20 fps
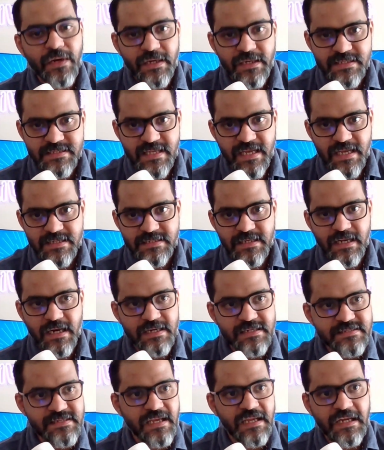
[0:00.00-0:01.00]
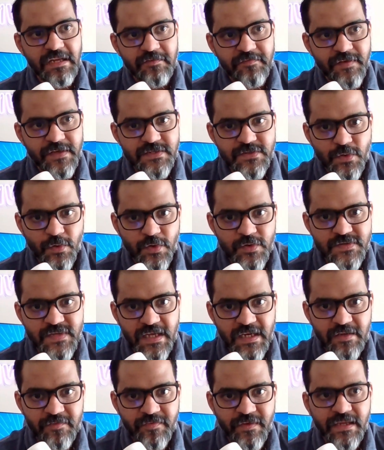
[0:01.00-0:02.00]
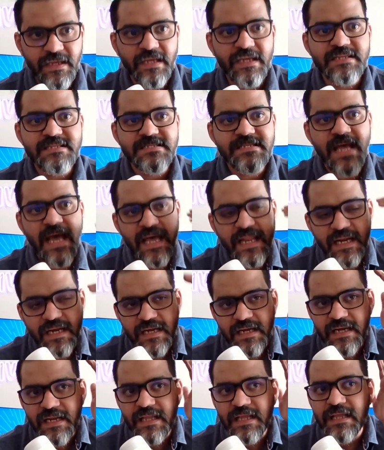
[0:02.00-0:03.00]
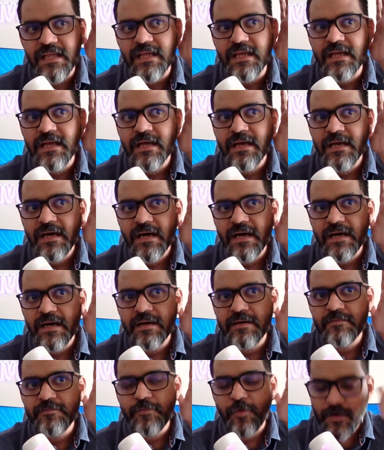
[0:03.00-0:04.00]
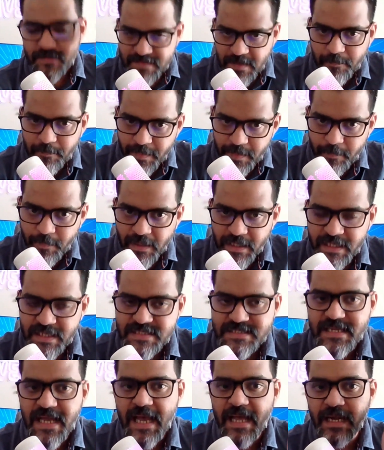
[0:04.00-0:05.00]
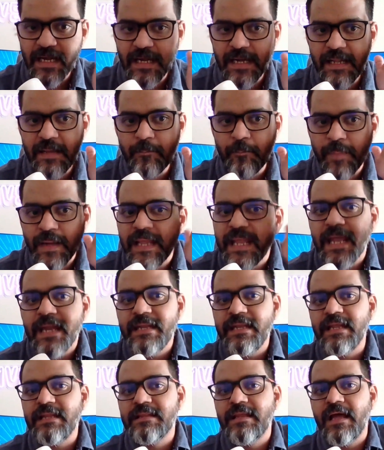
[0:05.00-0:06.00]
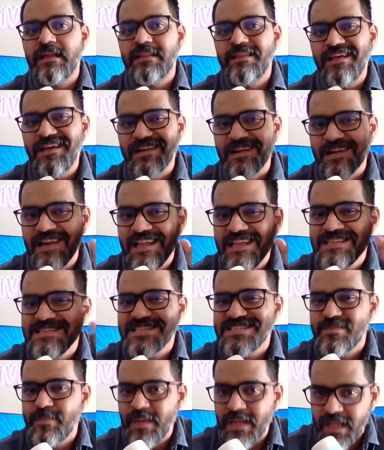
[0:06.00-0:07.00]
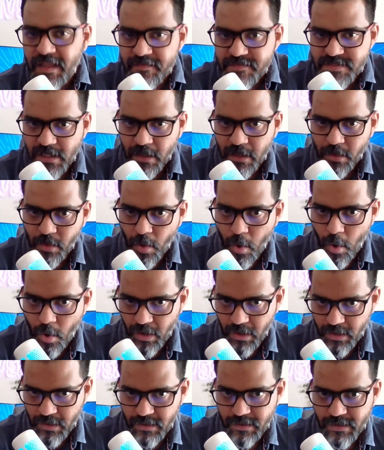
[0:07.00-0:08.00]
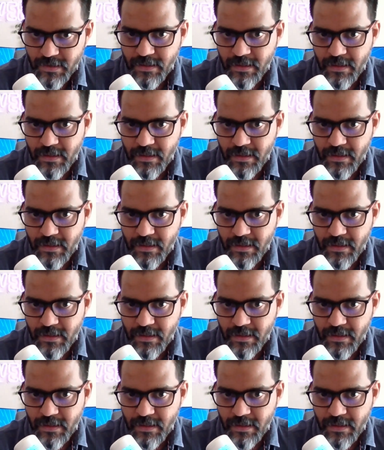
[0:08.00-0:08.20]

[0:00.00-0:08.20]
urine is actually unscientific, pseudo scientific, it's directly uh, for some people it is directly implicating that their religious beliefs are wrong,